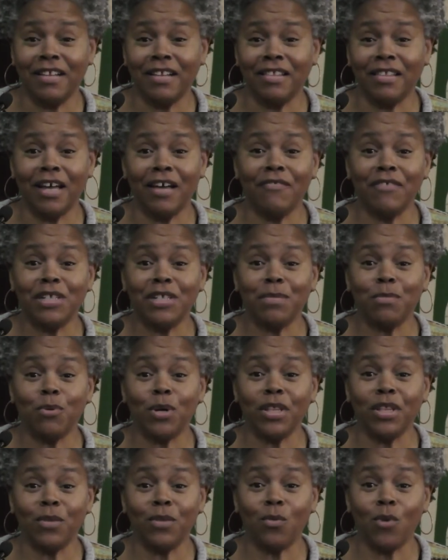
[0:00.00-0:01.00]
Love is
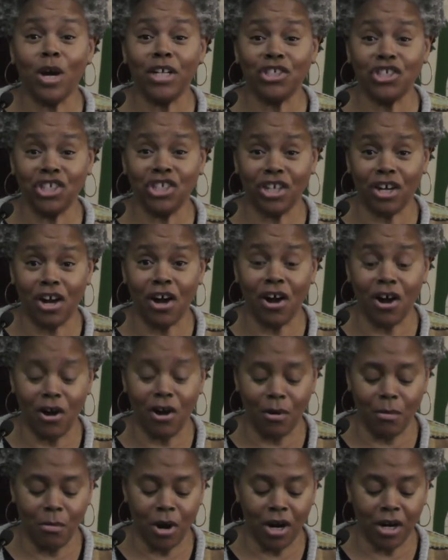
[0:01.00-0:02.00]
more than watching a
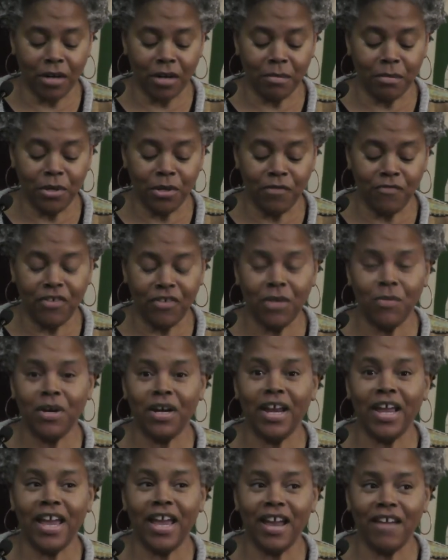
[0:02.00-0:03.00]
Hallmark movie
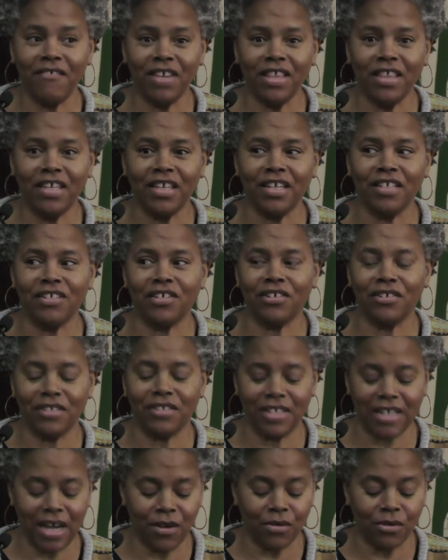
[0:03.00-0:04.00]
where everything
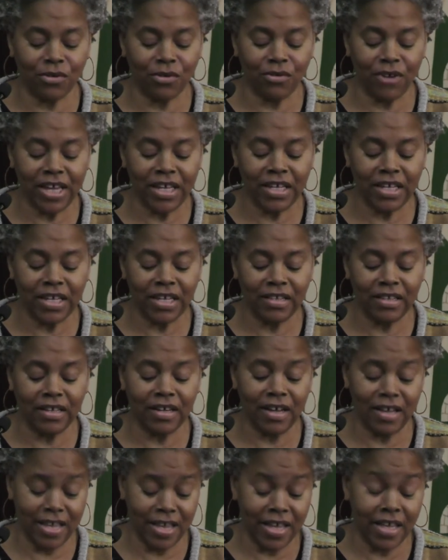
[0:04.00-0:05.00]
turns out great in
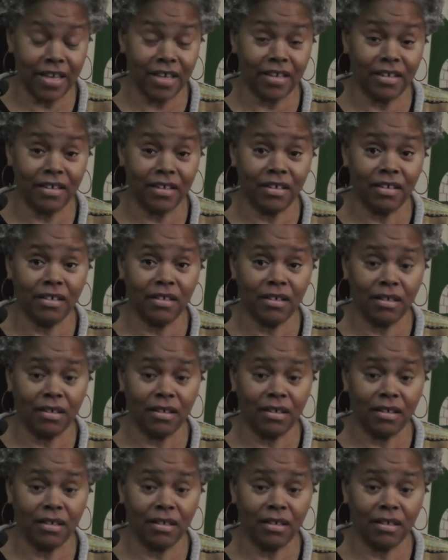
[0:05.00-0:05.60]
the end.